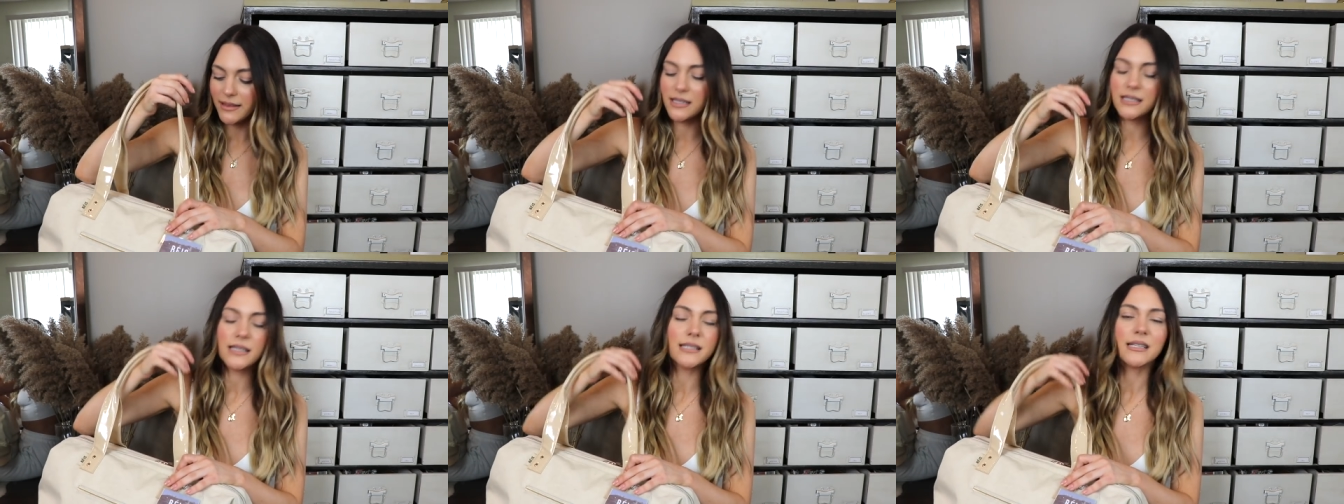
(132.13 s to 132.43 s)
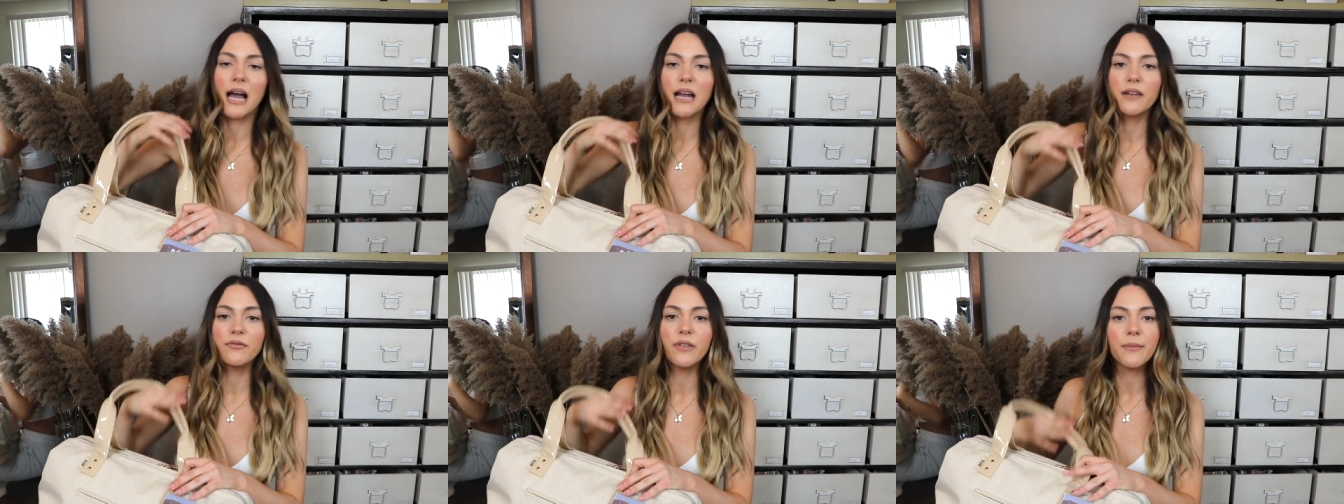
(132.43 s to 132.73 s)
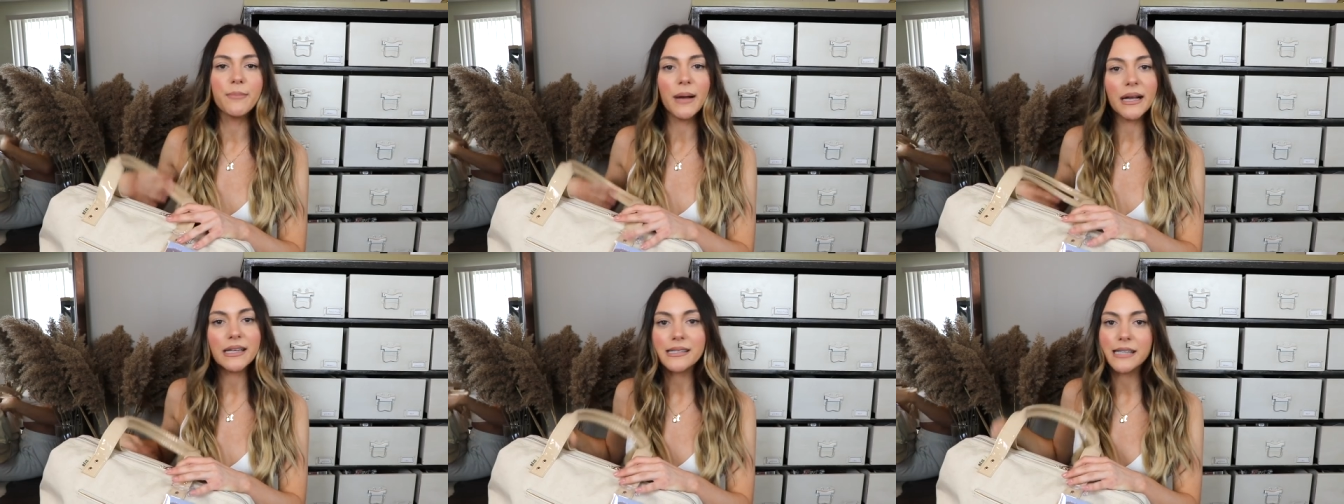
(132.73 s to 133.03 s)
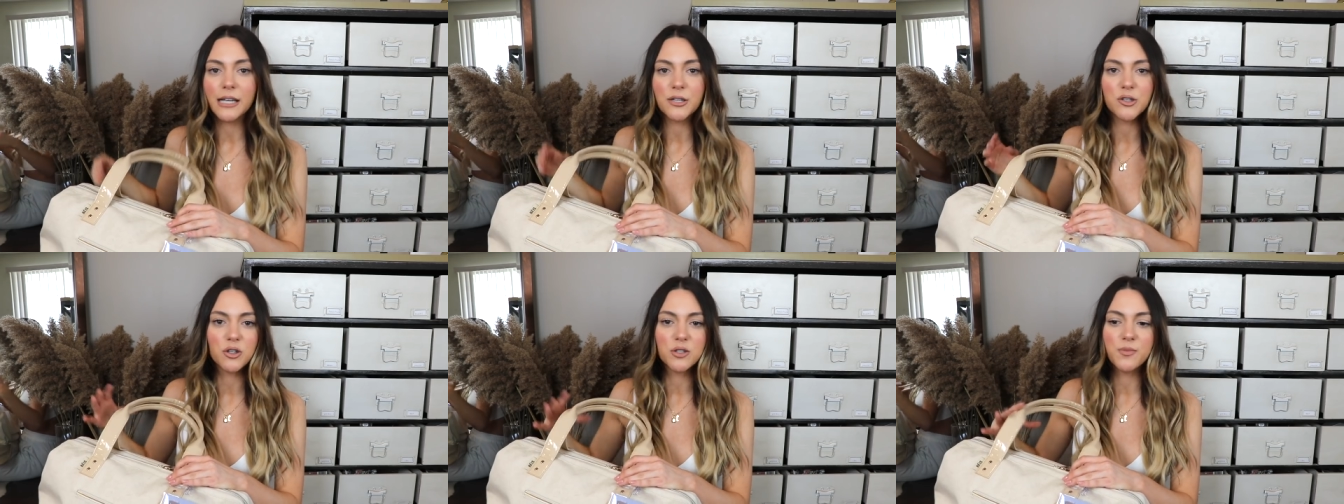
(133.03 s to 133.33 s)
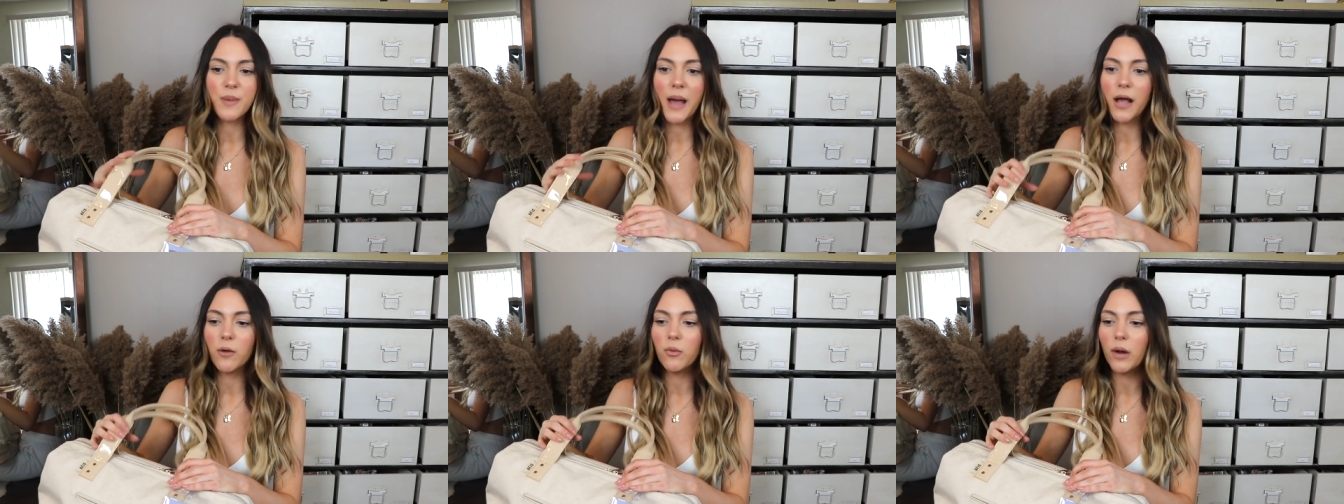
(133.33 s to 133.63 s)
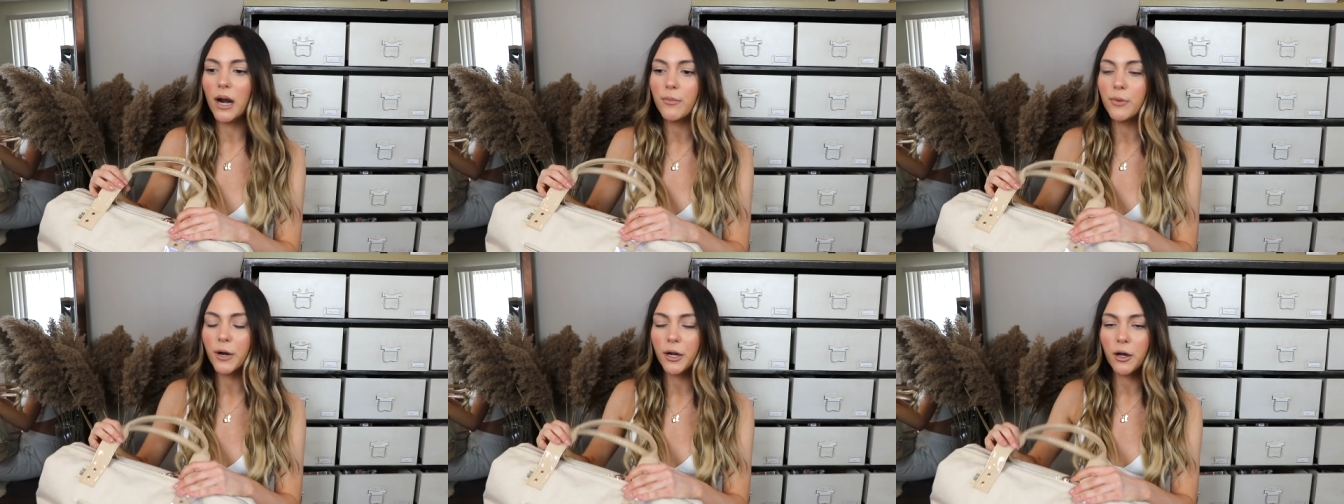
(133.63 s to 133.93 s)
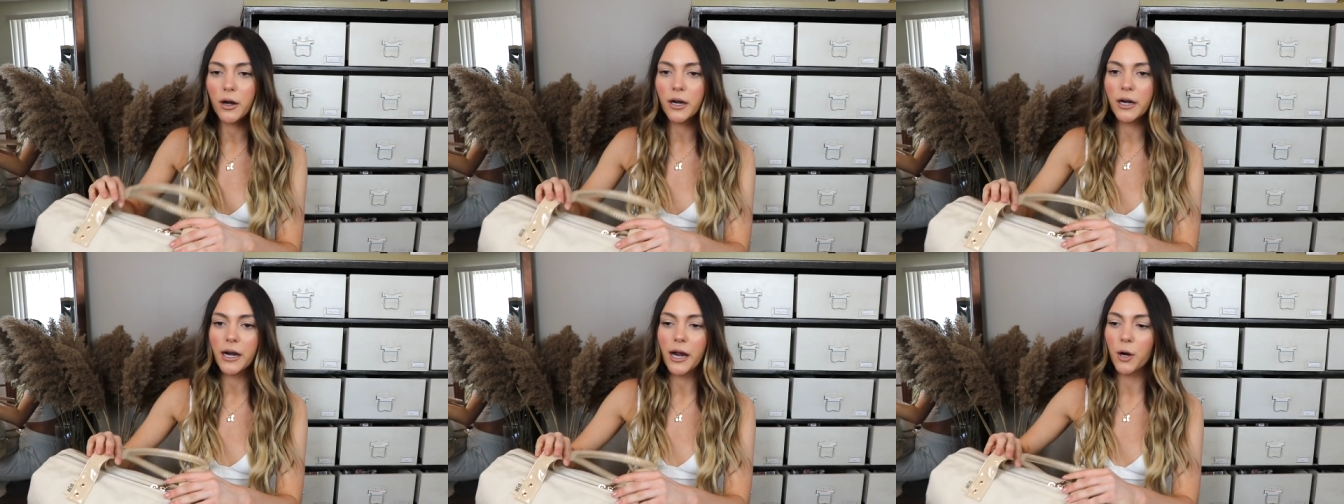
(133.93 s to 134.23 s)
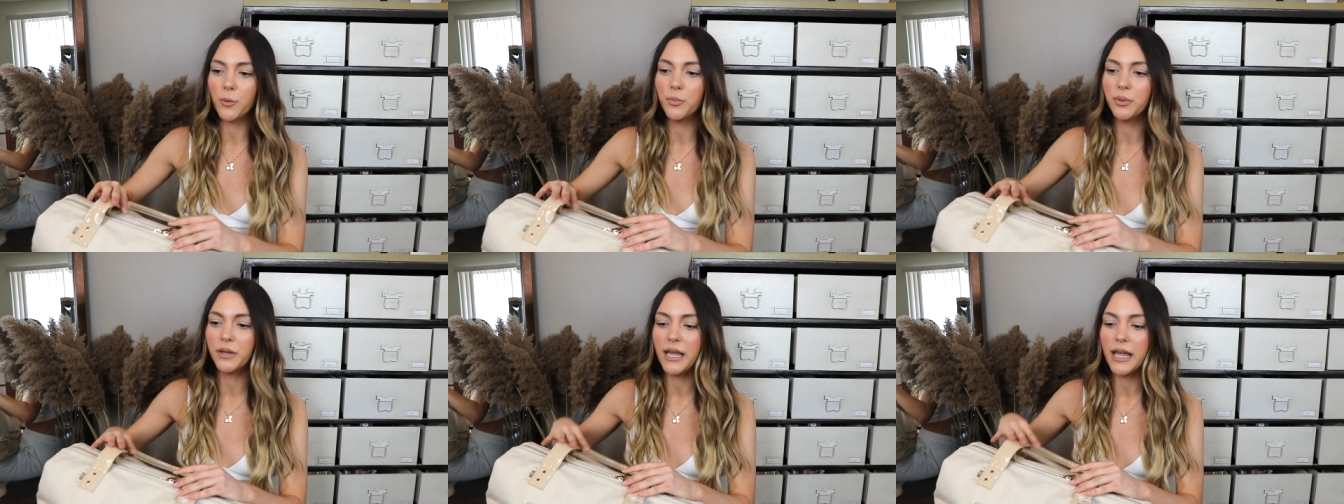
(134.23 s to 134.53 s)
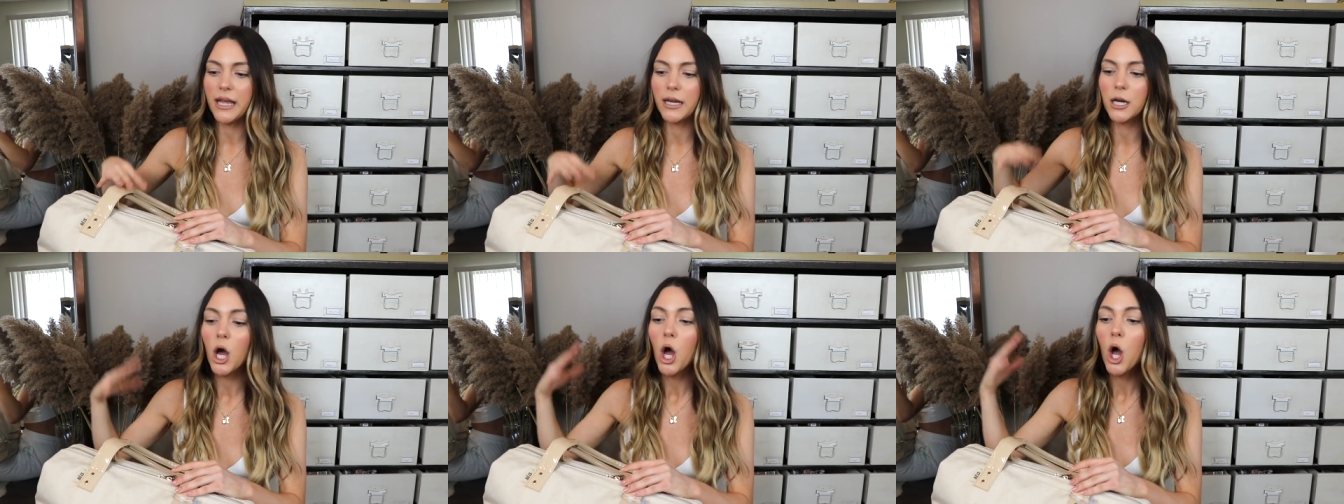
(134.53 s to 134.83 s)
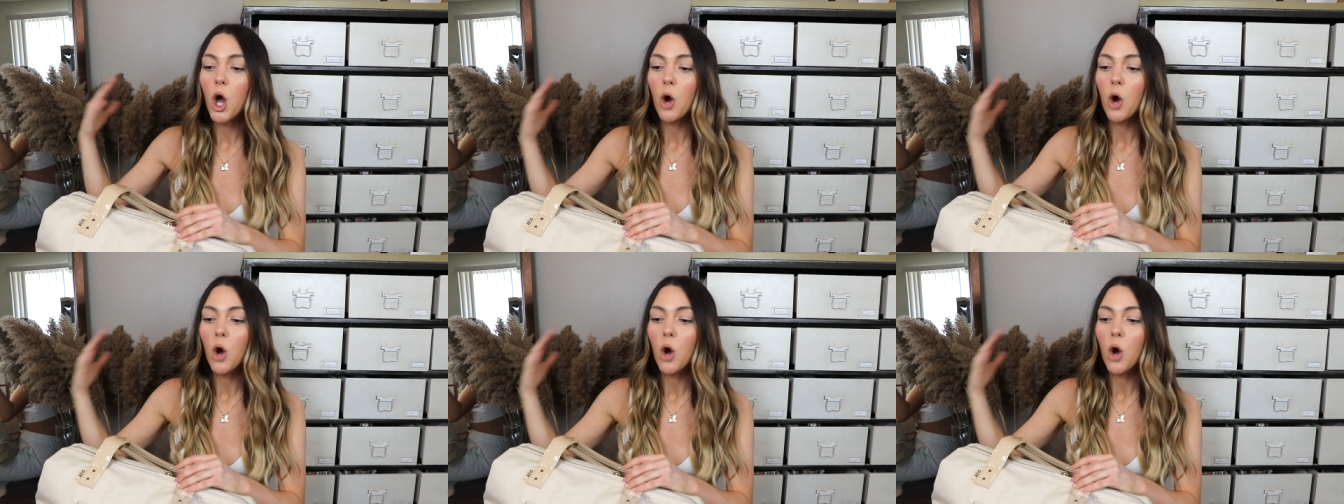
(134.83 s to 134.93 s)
This is kind of like my essentials bag, what I bring on an airplane,